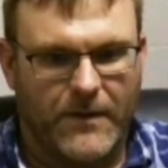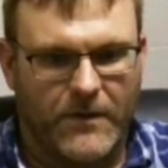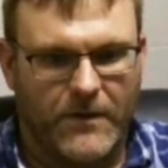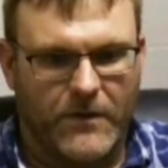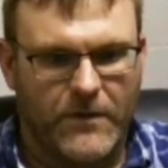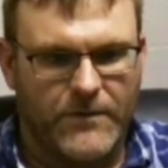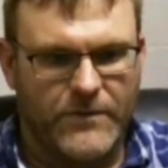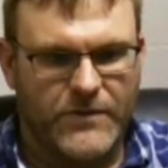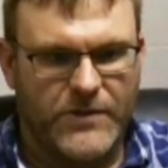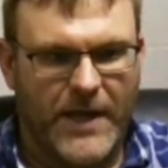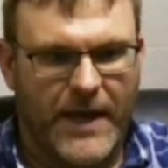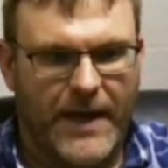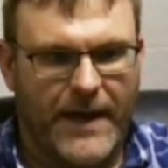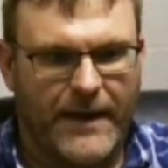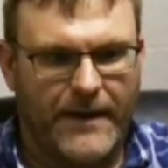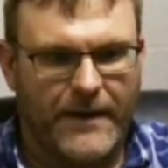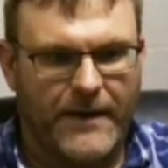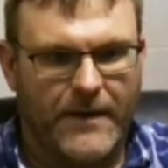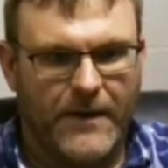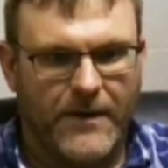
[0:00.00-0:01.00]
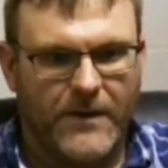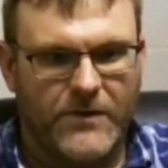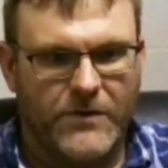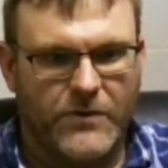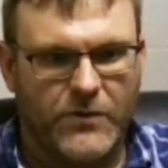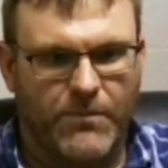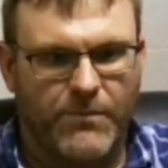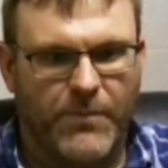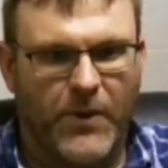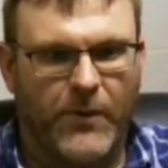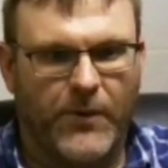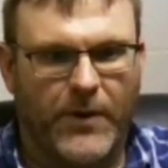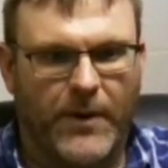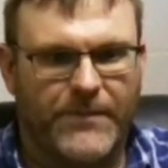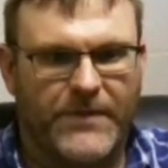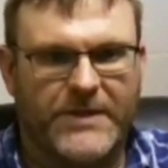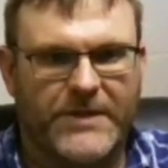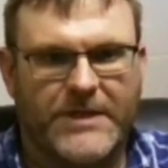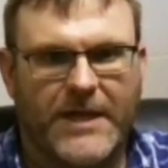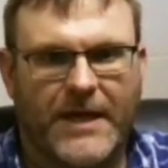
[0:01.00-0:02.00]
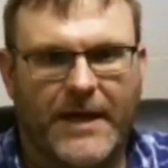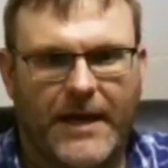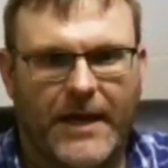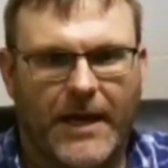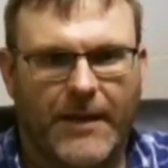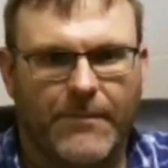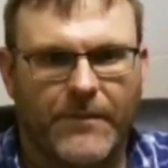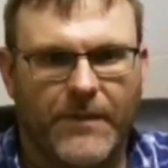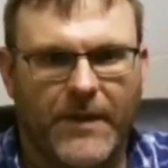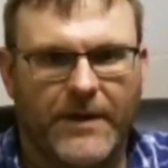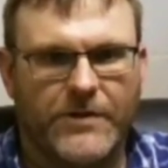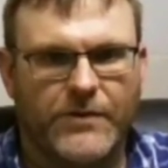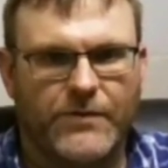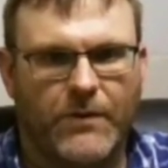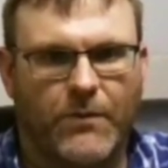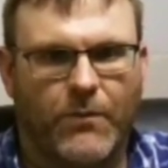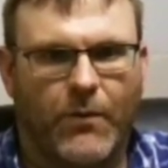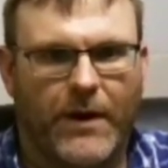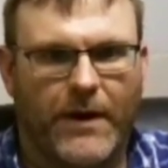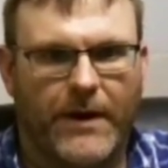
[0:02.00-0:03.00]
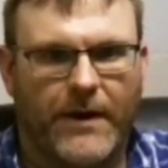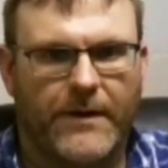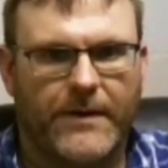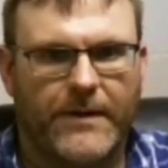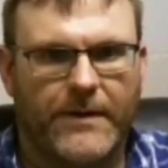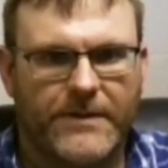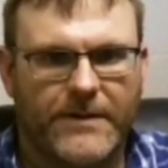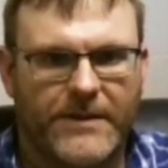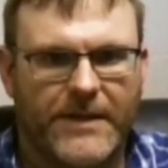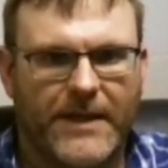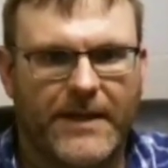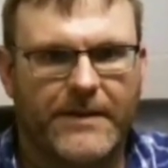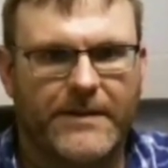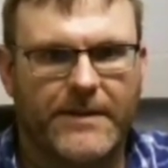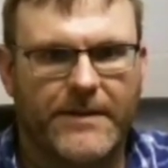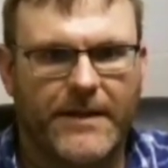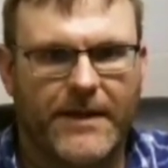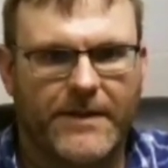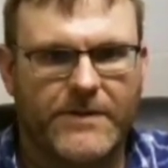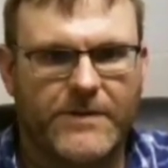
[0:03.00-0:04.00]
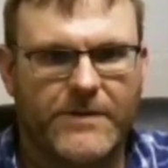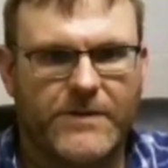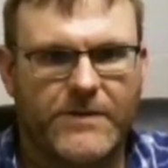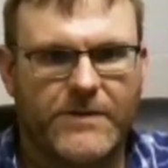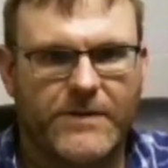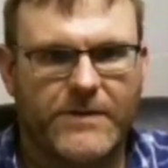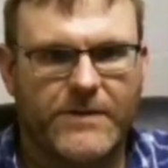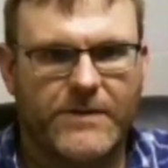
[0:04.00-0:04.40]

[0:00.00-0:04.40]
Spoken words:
use that to build up the time that is required to take the tests.